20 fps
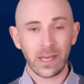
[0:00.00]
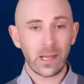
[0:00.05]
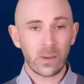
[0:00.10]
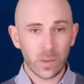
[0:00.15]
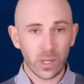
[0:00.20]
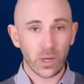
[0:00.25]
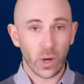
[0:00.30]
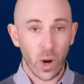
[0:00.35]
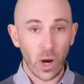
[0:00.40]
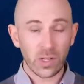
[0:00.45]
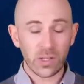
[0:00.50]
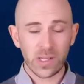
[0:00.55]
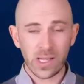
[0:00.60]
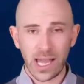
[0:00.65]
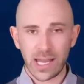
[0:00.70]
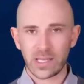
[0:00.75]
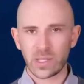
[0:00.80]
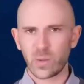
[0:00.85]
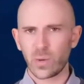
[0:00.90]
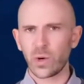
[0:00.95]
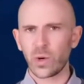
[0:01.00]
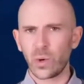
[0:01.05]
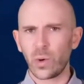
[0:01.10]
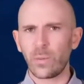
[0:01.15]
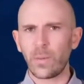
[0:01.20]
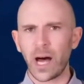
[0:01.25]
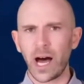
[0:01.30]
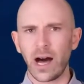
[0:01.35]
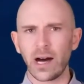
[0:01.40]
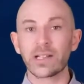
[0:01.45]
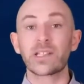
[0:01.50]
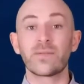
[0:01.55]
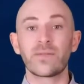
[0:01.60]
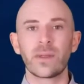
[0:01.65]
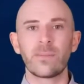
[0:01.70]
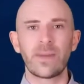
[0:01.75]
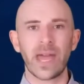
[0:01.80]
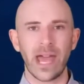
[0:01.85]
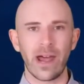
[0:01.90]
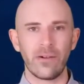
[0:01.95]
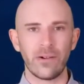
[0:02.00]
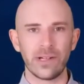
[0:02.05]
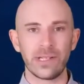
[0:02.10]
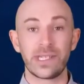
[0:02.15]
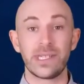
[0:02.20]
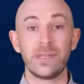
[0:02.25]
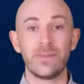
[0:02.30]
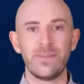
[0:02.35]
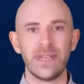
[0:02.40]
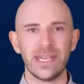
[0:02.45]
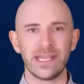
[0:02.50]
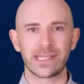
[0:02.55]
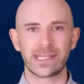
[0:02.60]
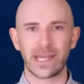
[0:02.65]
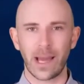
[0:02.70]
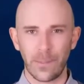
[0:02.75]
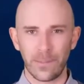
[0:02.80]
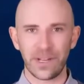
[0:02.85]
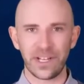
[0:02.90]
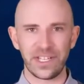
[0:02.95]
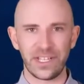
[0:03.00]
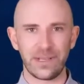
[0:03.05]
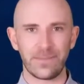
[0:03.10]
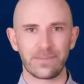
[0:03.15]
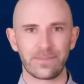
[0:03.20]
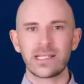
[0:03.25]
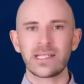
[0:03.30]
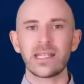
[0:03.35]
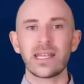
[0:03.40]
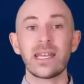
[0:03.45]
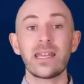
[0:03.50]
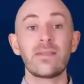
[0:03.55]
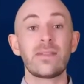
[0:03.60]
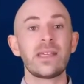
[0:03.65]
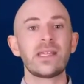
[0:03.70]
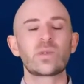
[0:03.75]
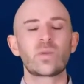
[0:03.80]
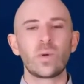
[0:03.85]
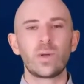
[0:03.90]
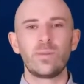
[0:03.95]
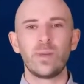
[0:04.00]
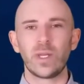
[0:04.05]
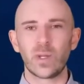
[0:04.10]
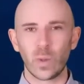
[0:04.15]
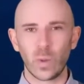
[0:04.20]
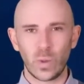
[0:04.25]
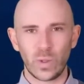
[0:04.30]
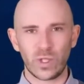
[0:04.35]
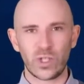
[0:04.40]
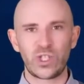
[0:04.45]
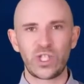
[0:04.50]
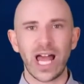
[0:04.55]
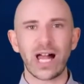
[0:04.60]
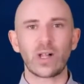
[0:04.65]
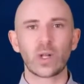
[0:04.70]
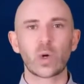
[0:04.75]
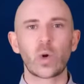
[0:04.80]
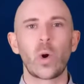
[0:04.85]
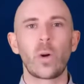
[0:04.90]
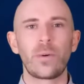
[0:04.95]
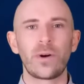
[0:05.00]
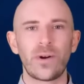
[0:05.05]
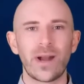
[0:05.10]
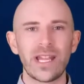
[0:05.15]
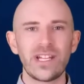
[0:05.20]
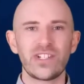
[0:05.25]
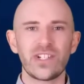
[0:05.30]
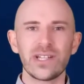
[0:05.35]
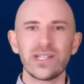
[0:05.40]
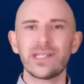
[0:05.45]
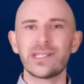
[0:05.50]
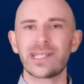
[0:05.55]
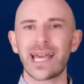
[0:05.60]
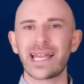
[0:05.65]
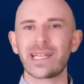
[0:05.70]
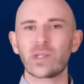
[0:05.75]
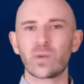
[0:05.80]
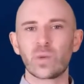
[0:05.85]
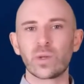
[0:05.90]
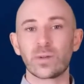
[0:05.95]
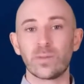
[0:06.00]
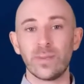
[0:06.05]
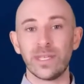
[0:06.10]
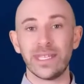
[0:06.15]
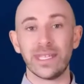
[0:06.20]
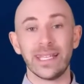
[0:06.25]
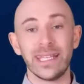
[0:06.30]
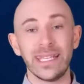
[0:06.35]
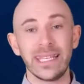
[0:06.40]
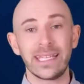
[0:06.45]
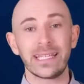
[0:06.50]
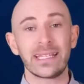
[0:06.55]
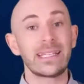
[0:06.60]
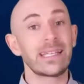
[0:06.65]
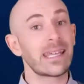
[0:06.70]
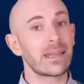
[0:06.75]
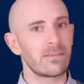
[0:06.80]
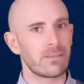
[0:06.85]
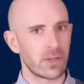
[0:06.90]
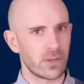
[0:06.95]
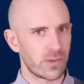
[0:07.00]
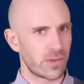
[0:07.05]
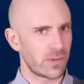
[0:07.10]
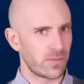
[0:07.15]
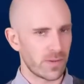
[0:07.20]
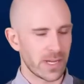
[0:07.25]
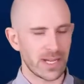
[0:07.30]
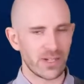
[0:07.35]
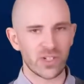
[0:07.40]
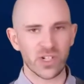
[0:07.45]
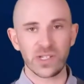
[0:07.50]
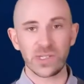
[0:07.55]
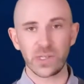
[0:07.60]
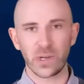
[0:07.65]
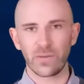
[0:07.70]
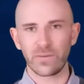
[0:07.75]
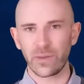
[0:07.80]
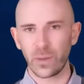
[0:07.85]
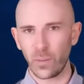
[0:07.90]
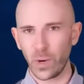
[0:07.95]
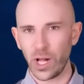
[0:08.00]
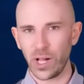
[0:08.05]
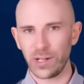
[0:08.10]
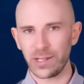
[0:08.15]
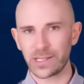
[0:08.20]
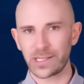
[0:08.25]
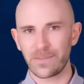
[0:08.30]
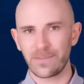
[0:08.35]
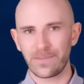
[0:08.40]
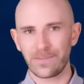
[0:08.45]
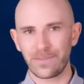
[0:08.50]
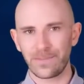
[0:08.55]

They were not, and were all part of the parent De Beers company. Today, these would be called shell corporations and would be illegal in most regions of the world.